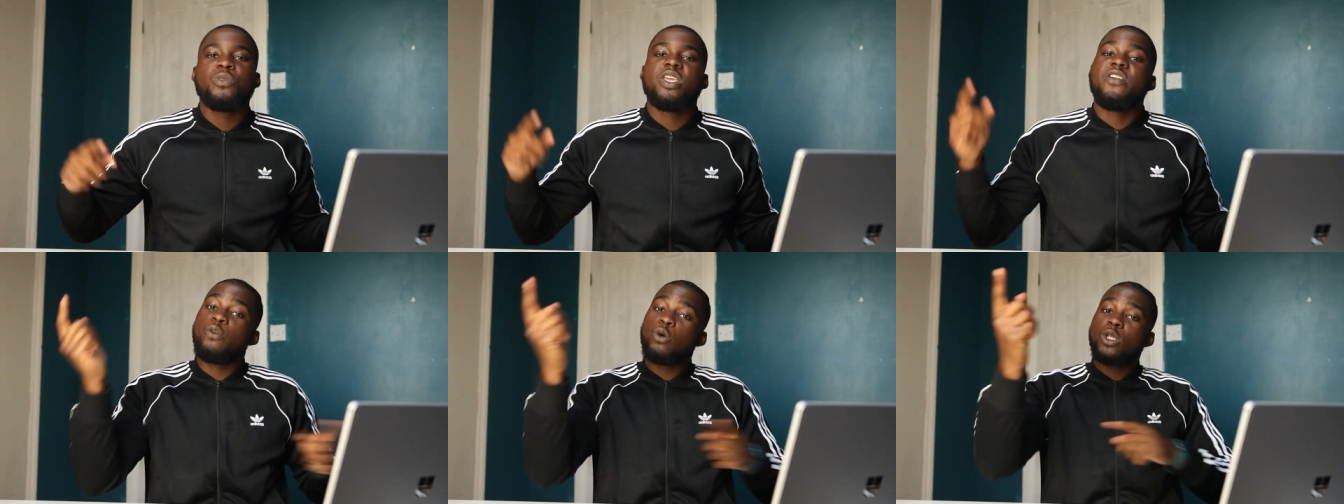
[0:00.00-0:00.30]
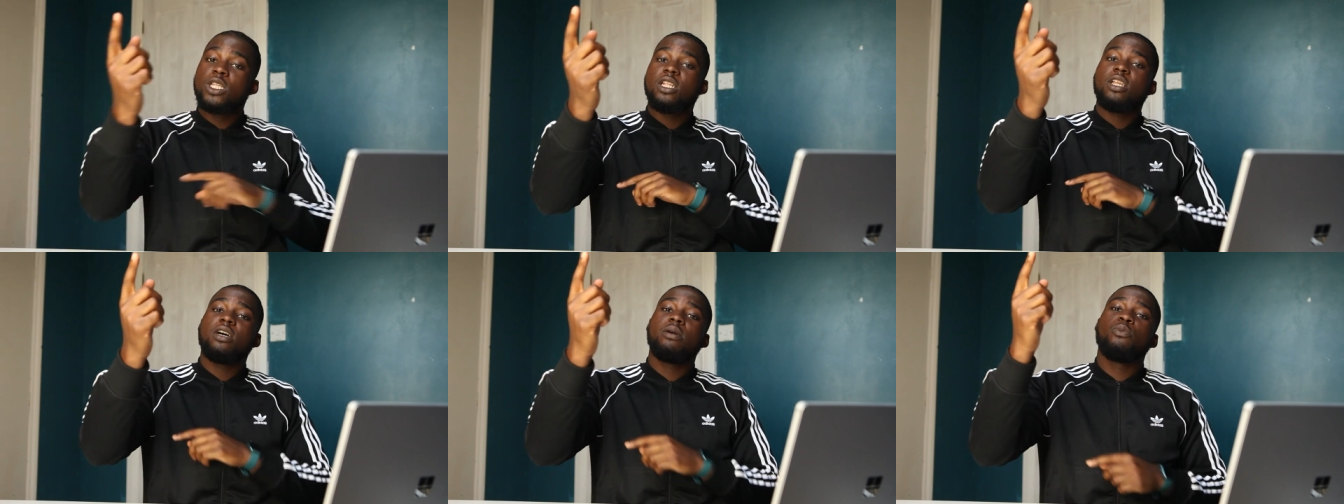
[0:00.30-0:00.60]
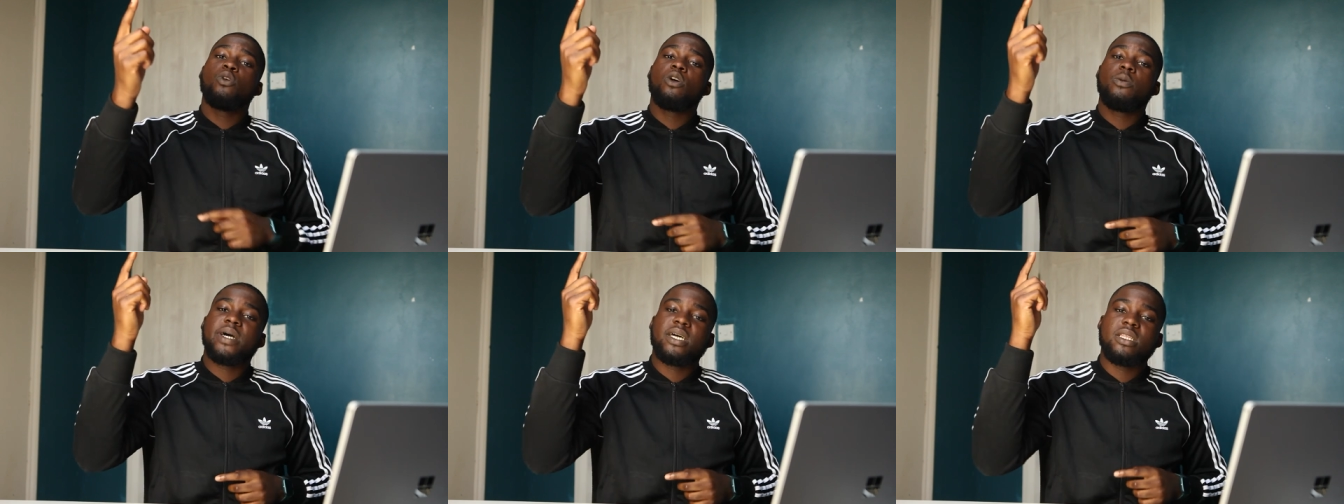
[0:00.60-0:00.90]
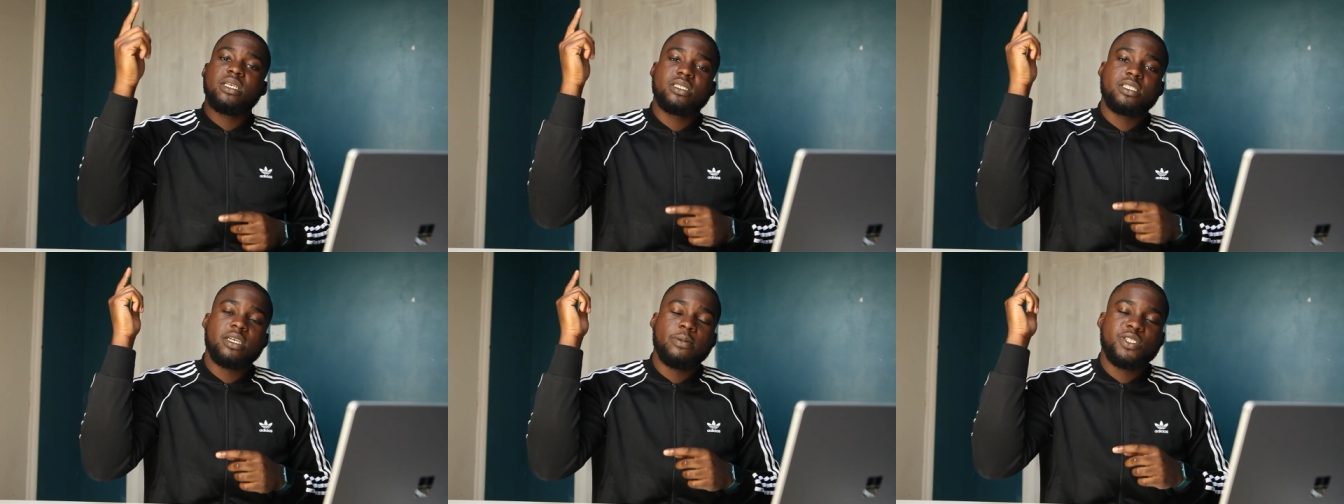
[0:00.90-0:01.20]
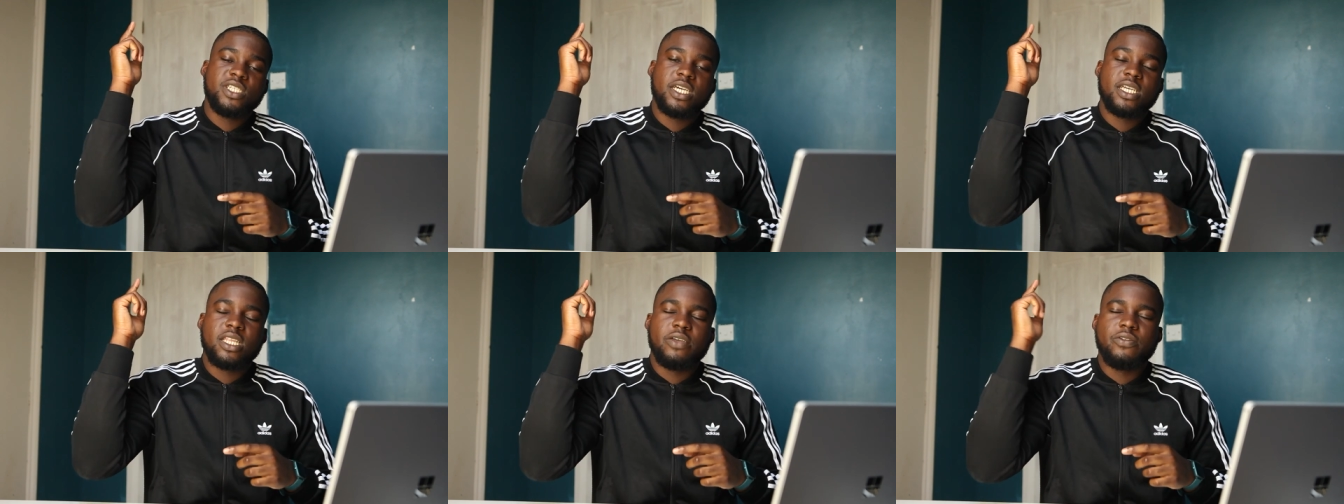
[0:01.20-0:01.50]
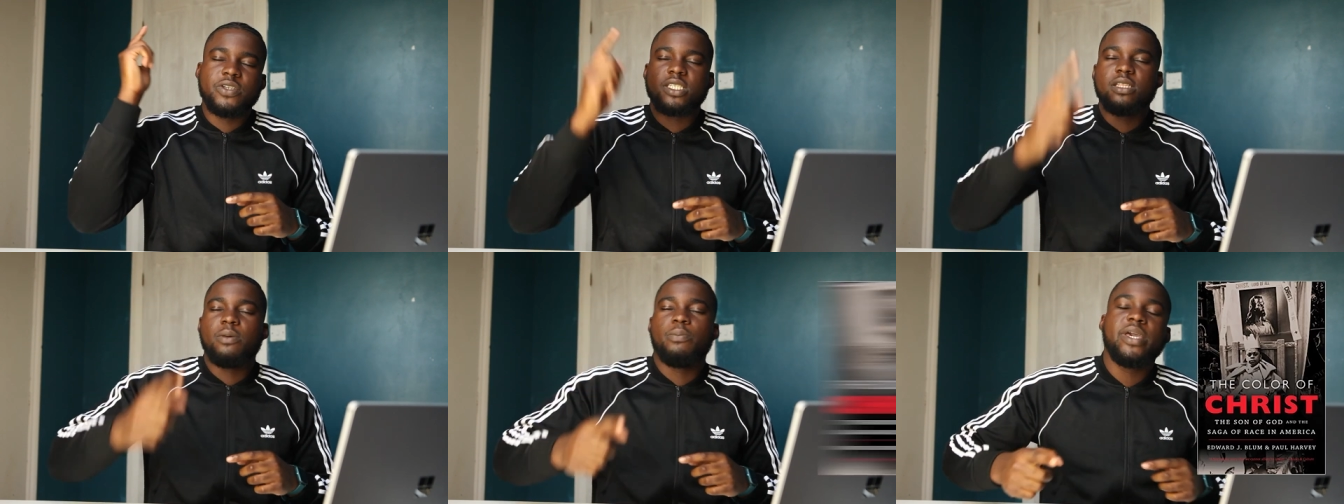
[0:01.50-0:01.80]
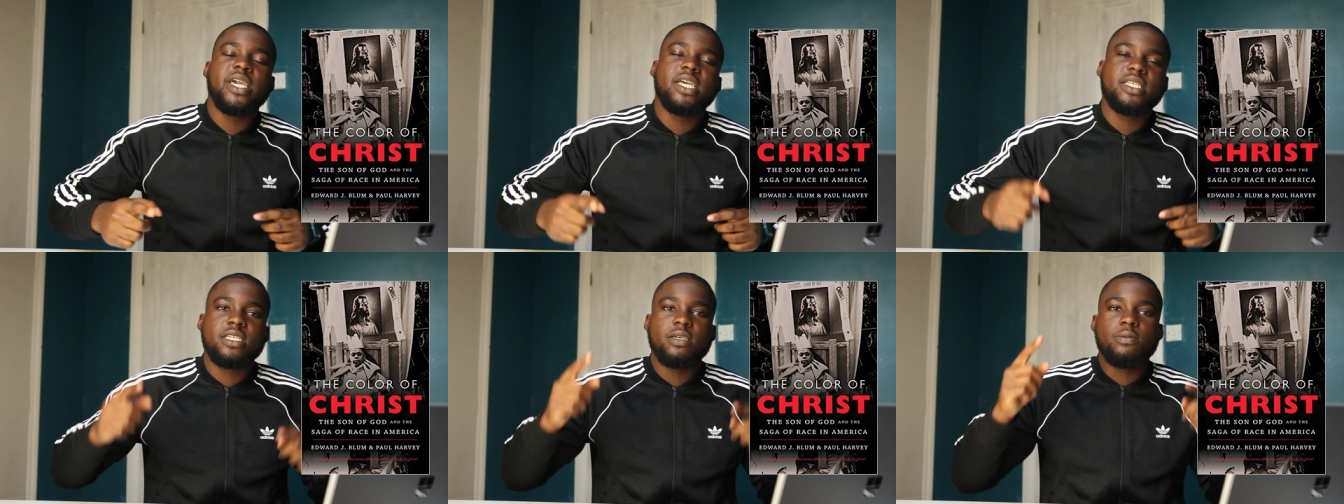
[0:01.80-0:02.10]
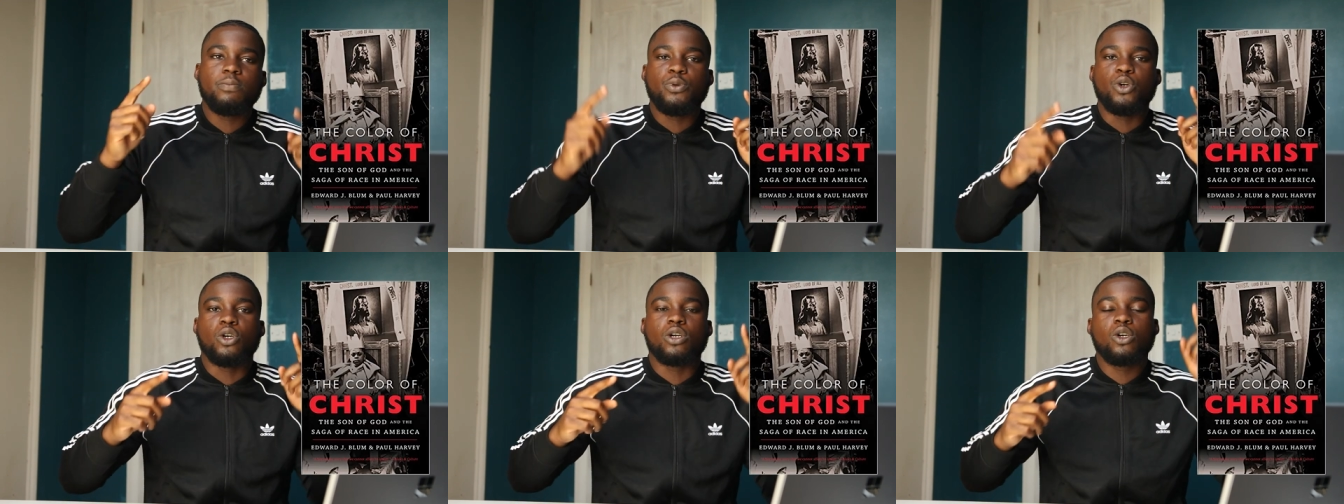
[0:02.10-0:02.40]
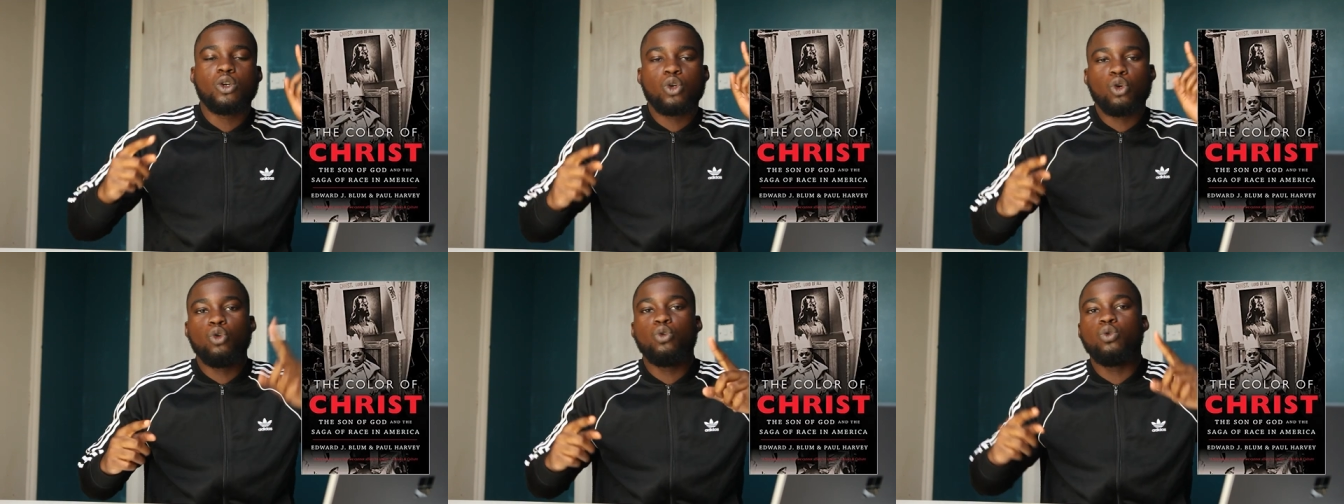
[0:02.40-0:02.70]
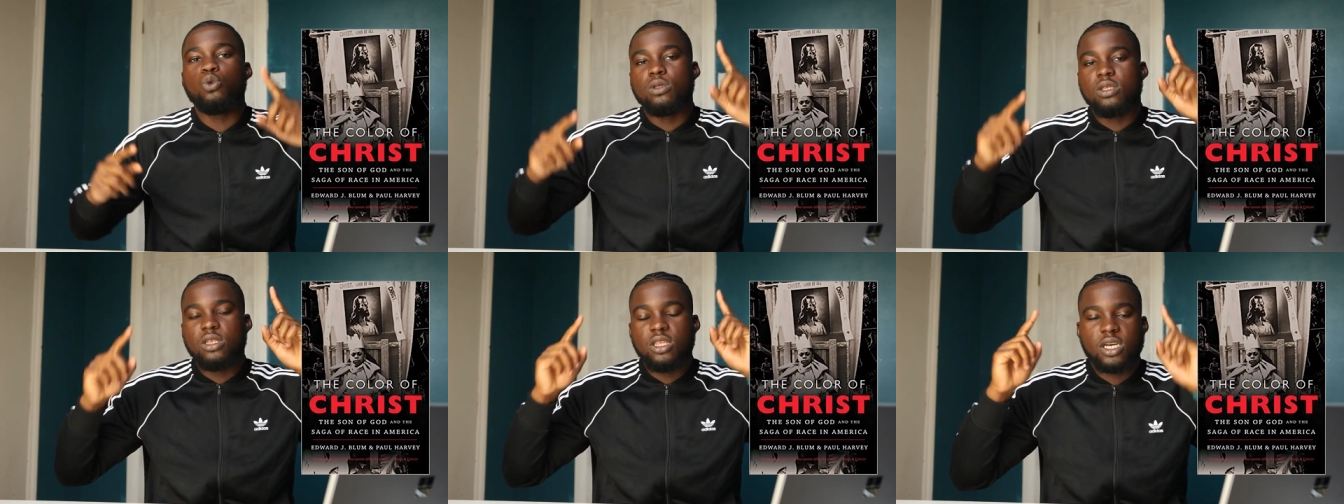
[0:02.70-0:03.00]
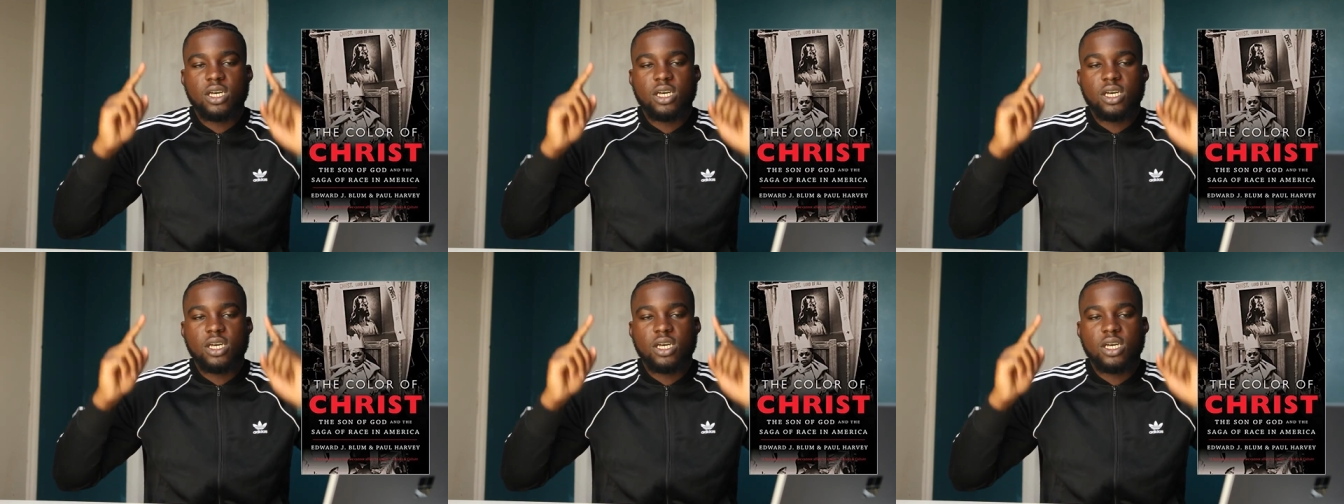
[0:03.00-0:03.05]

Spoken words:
If you want to learn more about this subject, there is an amazing book called The